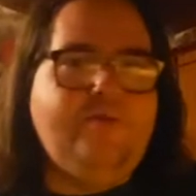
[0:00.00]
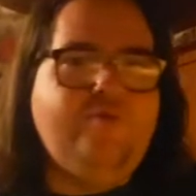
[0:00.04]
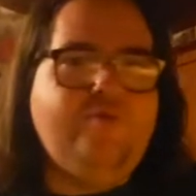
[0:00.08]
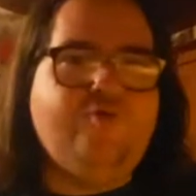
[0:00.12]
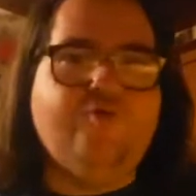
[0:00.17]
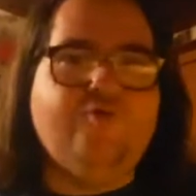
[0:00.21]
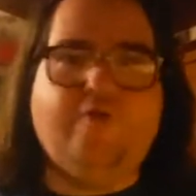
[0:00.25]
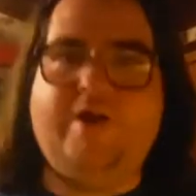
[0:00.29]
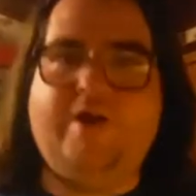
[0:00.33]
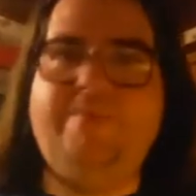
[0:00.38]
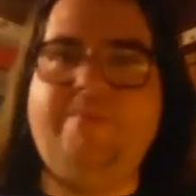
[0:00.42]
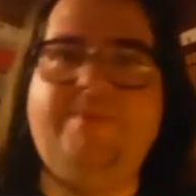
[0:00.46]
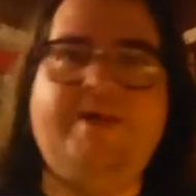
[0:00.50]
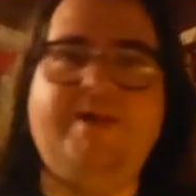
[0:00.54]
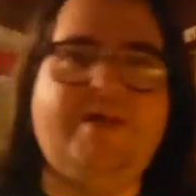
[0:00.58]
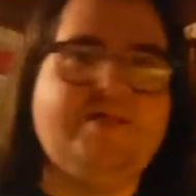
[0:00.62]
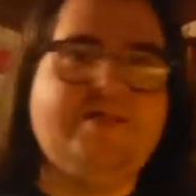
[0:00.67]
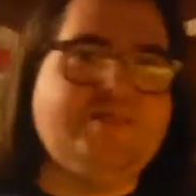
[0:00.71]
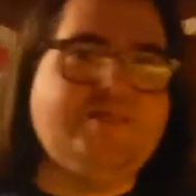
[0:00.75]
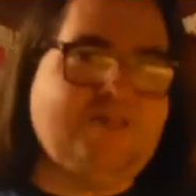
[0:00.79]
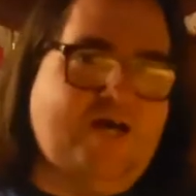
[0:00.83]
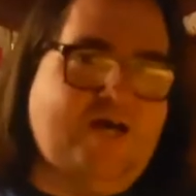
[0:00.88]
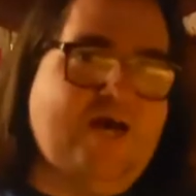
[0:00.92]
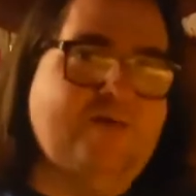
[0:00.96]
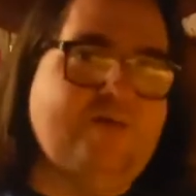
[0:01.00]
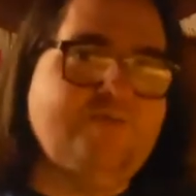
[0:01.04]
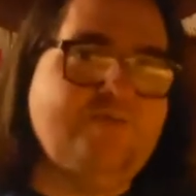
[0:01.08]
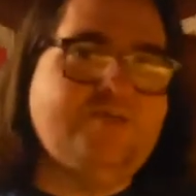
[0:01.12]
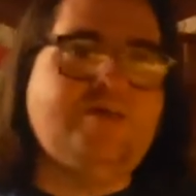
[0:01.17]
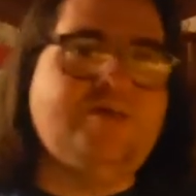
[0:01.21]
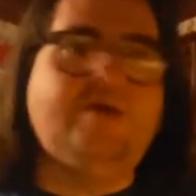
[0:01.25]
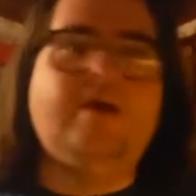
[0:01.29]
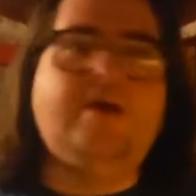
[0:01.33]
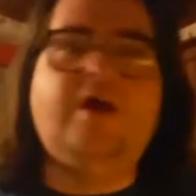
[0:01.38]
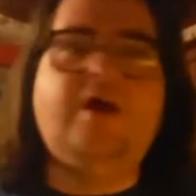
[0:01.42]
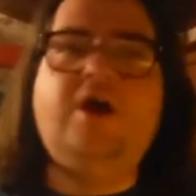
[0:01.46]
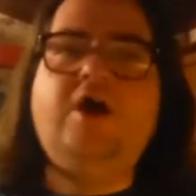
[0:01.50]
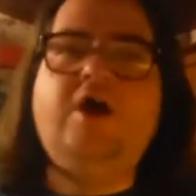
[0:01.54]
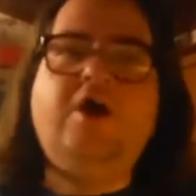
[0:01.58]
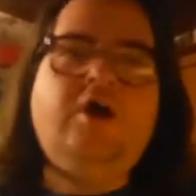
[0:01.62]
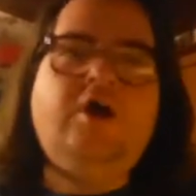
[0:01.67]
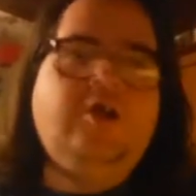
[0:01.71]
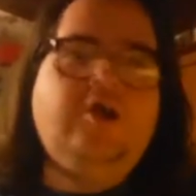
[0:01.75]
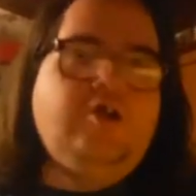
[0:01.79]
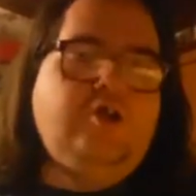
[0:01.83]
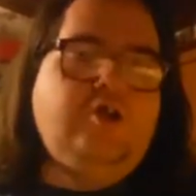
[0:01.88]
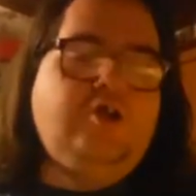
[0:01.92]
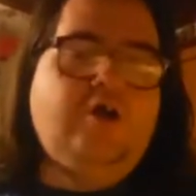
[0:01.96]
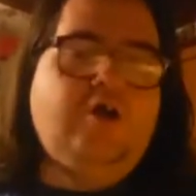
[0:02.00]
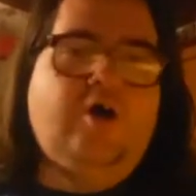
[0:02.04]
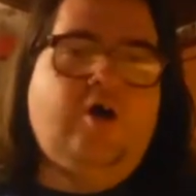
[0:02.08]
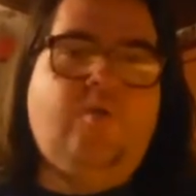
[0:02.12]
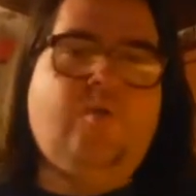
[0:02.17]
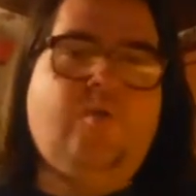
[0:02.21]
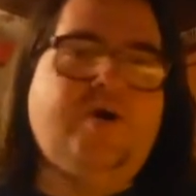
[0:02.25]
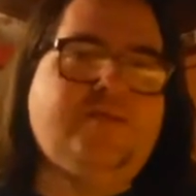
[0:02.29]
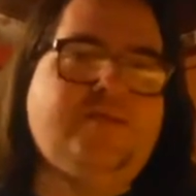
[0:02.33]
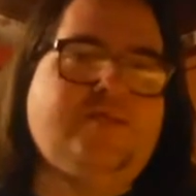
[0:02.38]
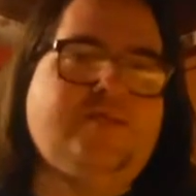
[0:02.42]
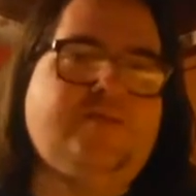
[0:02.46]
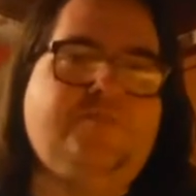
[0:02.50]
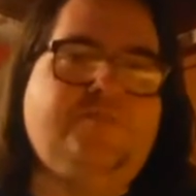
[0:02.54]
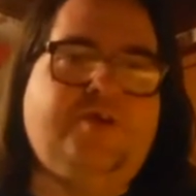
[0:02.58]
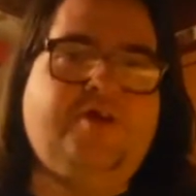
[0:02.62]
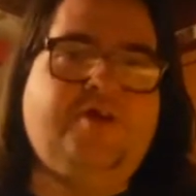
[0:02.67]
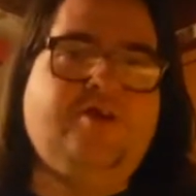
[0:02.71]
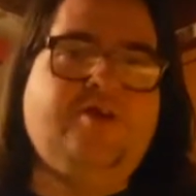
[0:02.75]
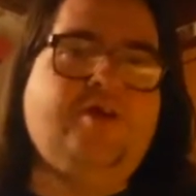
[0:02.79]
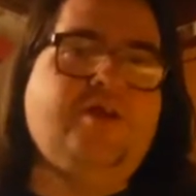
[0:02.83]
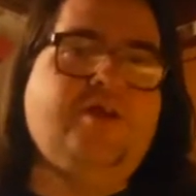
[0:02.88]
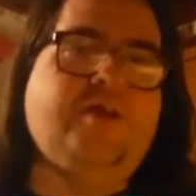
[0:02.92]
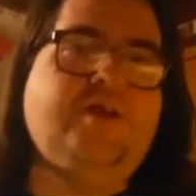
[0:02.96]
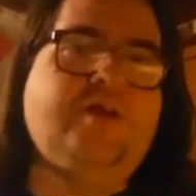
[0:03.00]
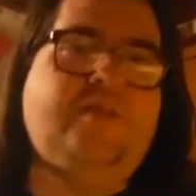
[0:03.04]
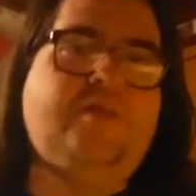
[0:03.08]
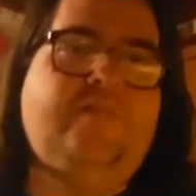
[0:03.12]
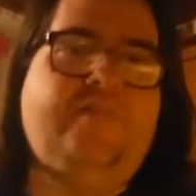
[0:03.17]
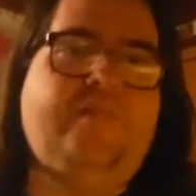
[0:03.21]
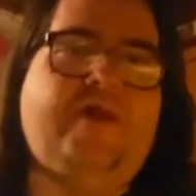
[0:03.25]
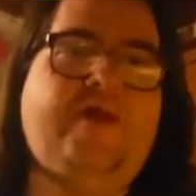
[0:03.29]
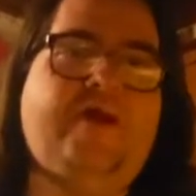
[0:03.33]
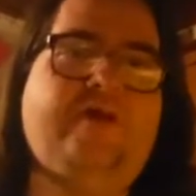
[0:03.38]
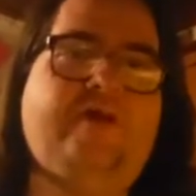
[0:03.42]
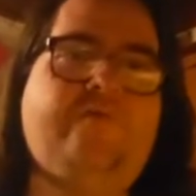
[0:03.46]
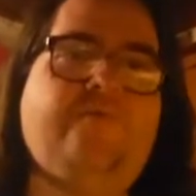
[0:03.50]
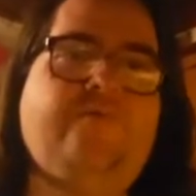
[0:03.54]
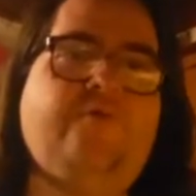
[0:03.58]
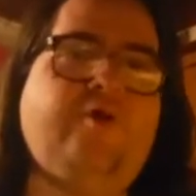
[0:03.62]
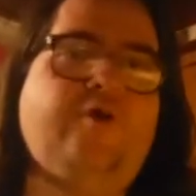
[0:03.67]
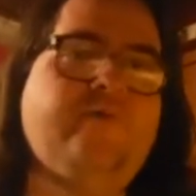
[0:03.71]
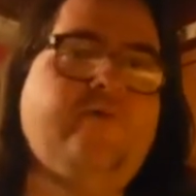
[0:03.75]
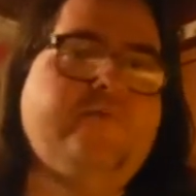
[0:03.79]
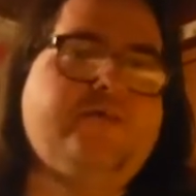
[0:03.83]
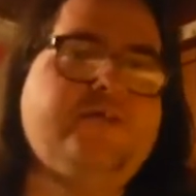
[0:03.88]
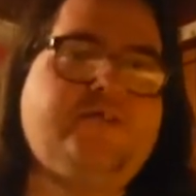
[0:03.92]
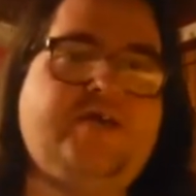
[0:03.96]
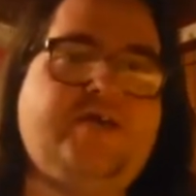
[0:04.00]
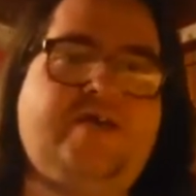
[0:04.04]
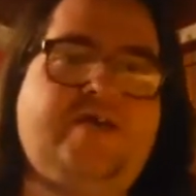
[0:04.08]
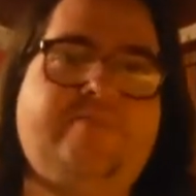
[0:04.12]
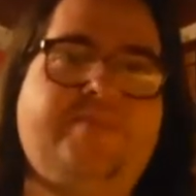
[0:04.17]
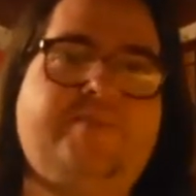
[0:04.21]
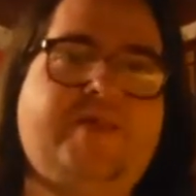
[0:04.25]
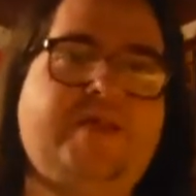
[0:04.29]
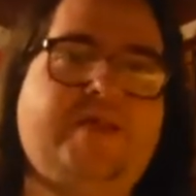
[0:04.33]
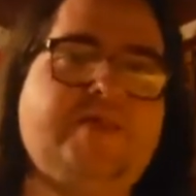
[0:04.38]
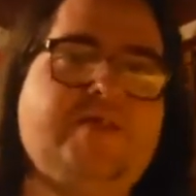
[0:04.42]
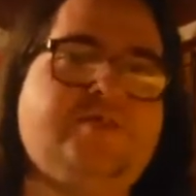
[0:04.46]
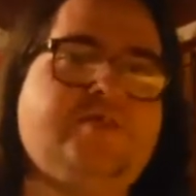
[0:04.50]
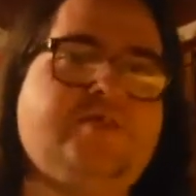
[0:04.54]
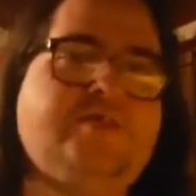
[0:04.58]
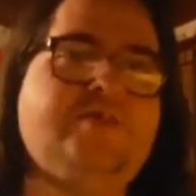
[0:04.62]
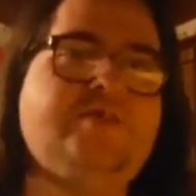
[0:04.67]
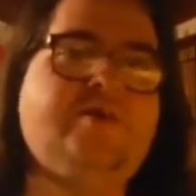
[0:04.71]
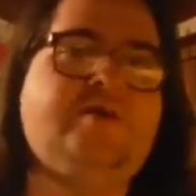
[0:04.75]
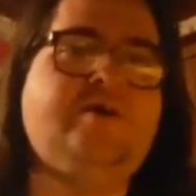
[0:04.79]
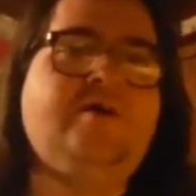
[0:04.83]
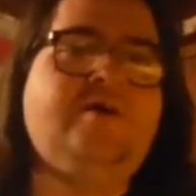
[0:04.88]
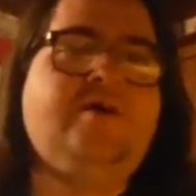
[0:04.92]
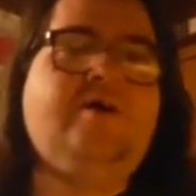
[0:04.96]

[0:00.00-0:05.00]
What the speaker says: 3 minutes tops. You don't want something cooking in there for over 10 minutes.